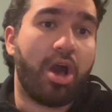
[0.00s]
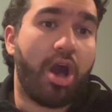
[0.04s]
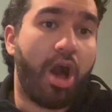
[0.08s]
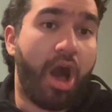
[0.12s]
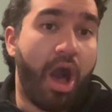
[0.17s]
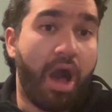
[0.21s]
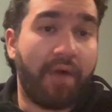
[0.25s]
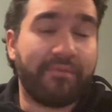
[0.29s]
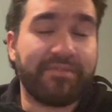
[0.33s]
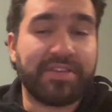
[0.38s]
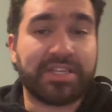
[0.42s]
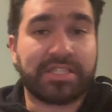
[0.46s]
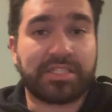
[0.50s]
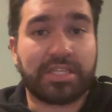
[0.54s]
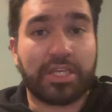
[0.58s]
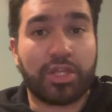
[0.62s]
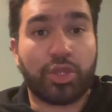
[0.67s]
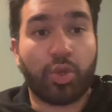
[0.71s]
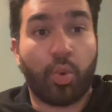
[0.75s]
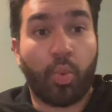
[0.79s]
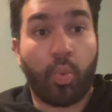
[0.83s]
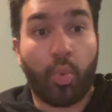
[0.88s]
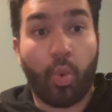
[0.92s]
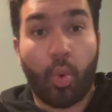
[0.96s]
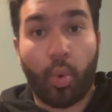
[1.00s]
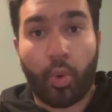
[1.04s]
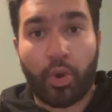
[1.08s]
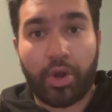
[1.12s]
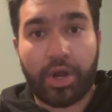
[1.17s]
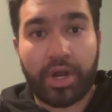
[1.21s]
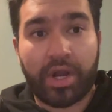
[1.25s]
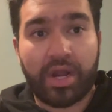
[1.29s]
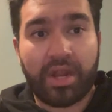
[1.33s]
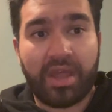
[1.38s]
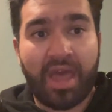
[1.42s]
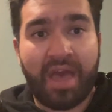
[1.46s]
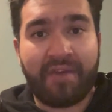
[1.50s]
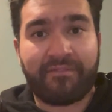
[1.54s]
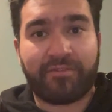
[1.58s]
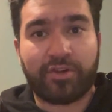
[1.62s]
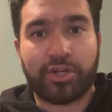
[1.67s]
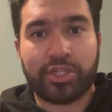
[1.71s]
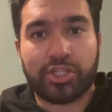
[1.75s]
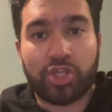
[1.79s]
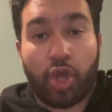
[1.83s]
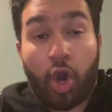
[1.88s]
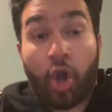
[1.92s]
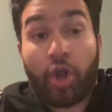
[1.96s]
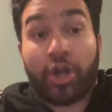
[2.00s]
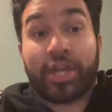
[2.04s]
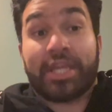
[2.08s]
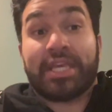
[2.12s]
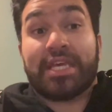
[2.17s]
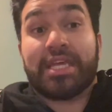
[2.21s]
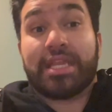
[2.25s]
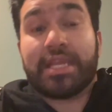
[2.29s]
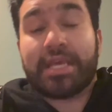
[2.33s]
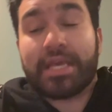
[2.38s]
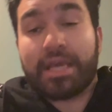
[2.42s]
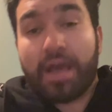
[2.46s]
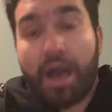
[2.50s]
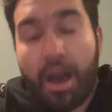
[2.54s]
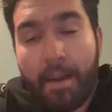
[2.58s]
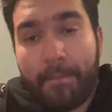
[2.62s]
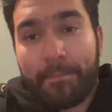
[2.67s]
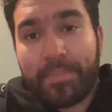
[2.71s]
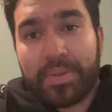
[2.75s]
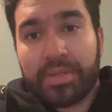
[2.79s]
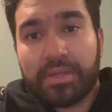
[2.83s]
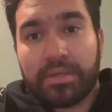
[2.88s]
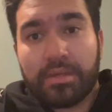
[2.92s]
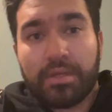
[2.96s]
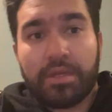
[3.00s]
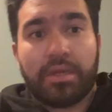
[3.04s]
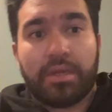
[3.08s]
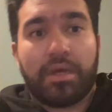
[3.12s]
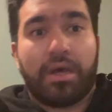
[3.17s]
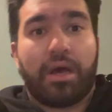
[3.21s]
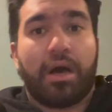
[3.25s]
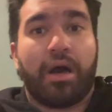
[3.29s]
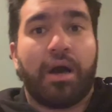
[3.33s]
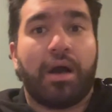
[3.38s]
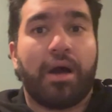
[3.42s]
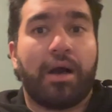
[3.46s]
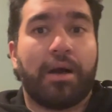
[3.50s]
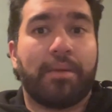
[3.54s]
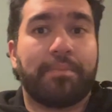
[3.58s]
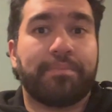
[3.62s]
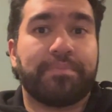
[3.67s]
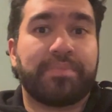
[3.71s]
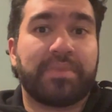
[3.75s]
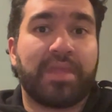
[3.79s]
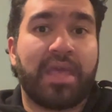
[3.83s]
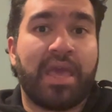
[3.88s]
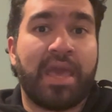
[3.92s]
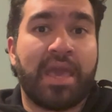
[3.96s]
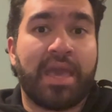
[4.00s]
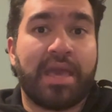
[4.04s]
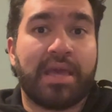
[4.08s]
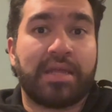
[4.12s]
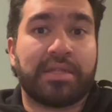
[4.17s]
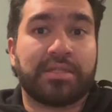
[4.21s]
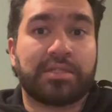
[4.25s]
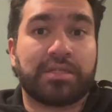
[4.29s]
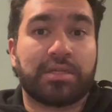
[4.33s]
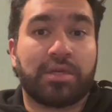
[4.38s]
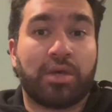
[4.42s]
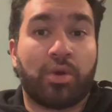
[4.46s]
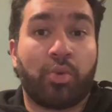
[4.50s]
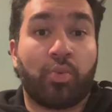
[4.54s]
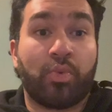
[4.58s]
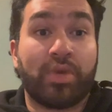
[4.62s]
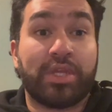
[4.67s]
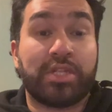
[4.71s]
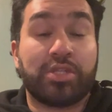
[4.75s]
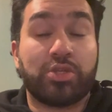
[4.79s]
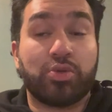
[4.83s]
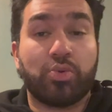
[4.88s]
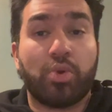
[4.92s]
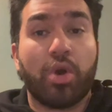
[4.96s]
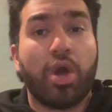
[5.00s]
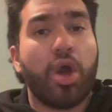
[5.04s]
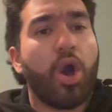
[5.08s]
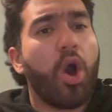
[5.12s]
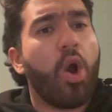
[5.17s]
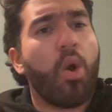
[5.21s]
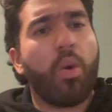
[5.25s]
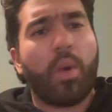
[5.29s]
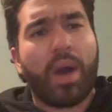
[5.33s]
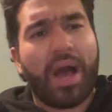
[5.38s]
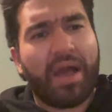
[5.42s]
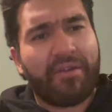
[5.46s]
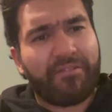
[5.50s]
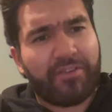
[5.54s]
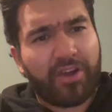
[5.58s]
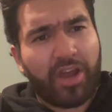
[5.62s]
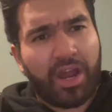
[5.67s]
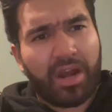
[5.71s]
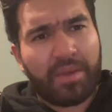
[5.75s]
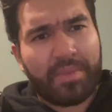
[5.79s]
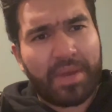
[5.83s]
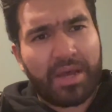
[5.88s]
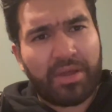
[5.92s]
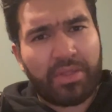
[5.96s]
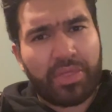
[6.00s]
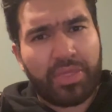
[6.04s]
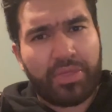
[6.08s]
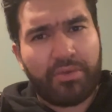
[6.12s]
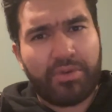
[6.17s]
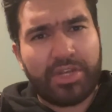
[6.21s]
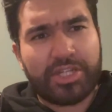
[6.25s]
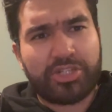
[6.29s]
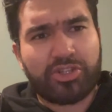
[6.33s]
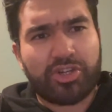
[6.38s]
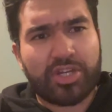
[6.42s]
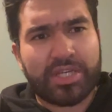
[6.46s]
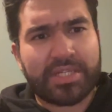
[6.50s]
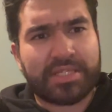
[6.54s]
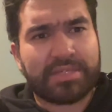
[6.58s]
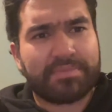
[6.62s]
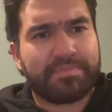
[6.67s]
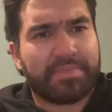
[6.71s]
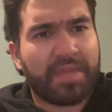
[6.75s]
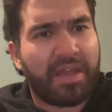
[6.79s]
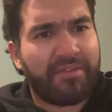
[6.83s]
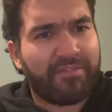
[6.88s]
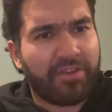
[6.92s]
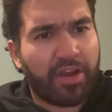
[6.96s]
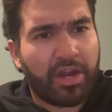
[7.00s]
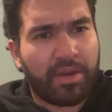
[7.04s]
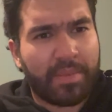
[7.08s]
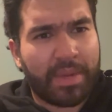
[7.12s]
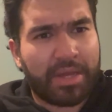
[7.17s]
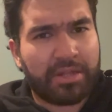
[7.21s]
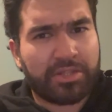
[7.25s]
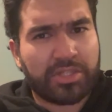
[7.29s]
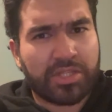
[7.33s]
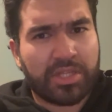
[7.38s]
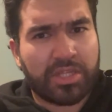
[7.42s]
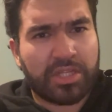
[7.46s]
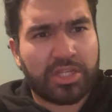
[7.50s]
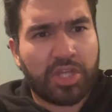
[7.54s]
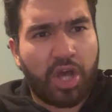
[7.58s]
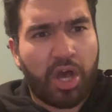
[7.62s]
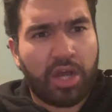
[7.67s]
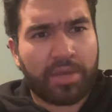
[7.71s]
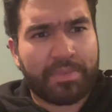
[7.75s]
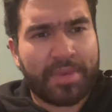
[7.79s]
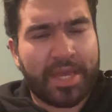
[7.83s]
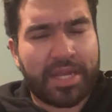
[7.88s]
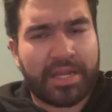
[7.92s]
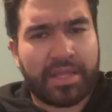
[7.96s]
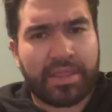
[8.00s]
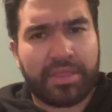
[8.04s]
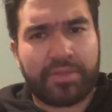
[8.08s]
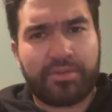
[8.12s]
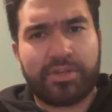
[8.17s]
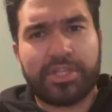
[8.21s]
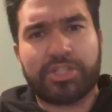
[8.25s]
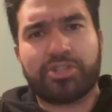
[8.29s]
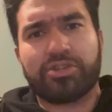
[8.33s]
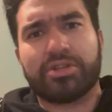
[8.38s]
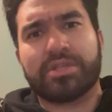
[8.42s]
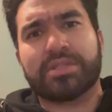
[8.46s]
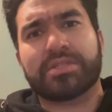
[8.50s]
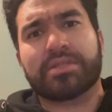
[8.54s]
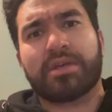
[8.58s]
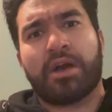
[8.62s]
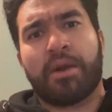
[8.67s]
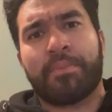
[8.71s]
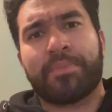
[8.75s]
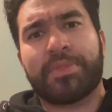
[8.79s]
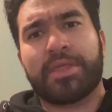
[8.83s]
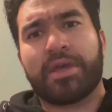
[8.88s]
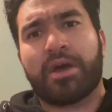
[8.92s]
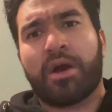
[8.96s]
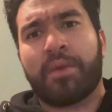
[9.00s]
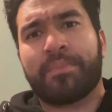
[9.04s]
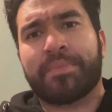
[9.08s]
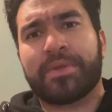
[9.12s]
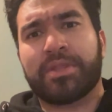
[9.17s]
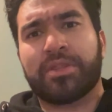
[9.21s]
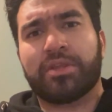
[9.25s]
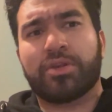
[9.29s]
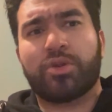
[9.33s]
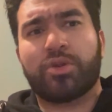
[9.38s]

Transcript: Obviously, the war efforts are heating up, and we do... Oh, I forgot about Three Trees. I forgot about the Dogman and Three Trees up in the